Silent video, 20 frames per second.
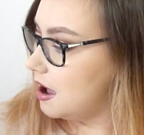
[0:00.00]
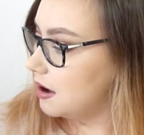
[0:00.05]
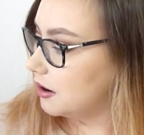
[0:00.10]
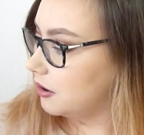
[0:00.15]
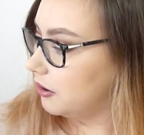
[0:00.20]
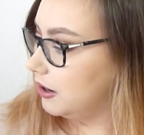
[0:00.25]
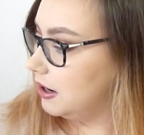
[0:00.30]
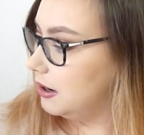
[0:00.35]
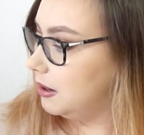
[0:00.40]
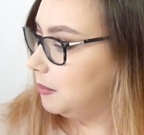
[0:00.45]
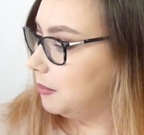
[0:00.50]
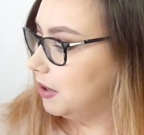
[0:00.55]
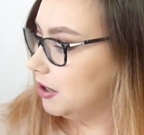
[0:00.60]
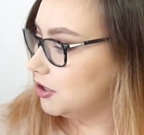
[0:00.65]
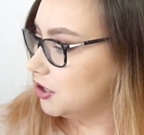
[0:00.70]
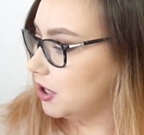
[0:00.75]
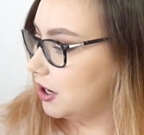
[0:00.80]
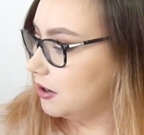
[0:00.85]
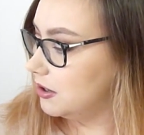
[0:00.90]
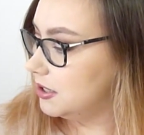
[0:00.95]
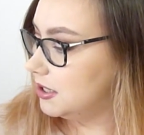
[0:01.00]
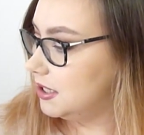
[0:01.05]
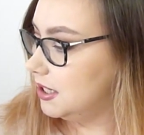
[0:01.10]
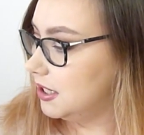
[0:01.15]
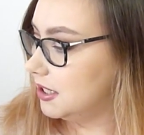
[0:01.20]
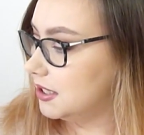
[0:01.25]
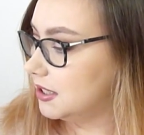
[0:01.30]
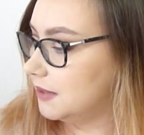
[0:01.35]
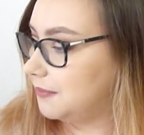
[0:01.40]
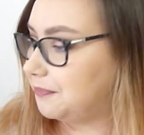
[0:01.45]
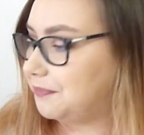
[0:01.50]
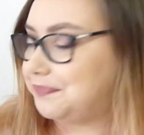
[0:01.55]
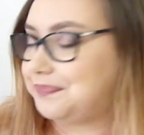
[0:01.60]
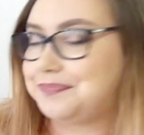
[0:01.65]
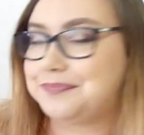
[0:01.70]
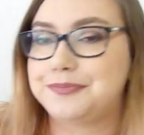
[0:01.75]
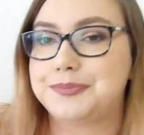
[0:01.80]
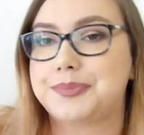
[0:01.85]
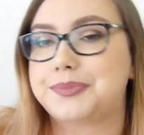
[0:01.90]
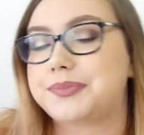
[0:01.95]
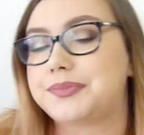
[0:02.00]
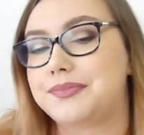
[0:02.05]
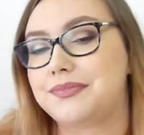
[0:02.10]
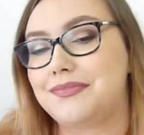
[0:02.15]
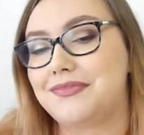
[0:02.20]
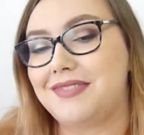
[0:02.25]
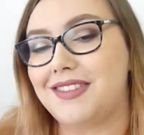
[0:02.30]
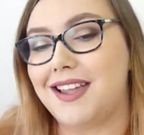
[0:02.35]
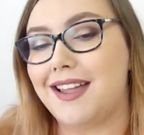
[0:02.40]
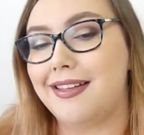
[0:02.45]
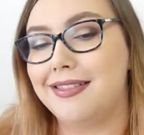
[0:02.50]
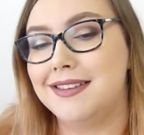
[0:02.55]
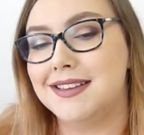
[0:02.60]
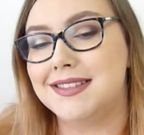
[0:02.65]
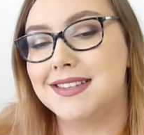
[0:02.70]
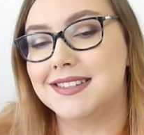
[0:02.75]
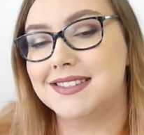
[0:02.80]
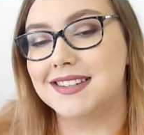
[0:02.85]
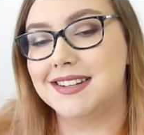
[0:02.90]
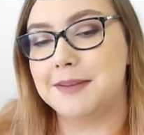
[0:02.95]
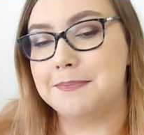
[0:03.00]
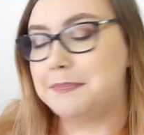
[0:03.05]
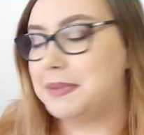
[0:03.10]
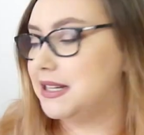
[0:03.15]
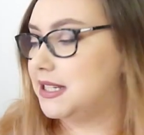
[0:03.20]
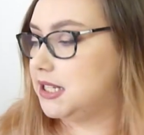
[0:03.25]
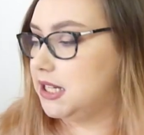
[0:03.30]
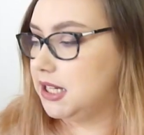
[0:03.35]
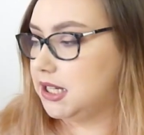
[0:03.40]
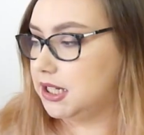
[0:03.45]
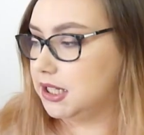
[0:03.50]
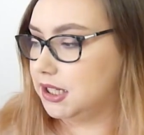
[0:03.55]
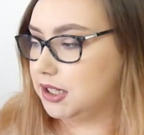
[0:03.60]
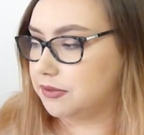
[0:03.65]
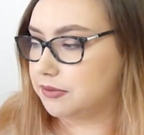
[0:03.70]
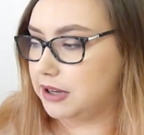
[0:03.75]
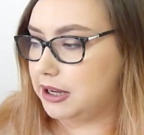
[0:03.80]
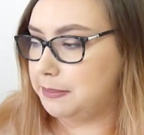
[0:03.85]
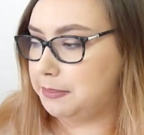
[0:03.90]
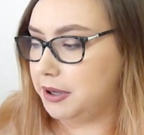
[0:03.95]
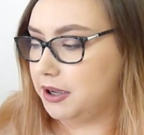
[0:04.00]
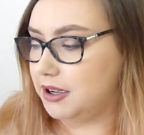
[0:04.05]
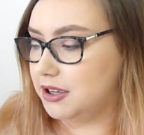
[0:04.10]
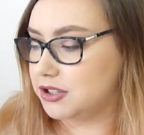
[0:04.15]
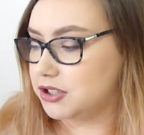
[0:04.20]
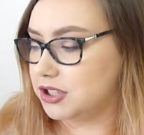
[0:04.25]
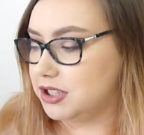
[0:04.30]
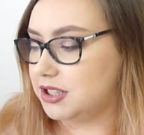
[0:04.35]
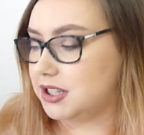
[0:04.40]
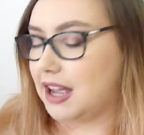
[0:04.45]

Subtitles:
Cream shadow sticks. This isn't a particular repurchase.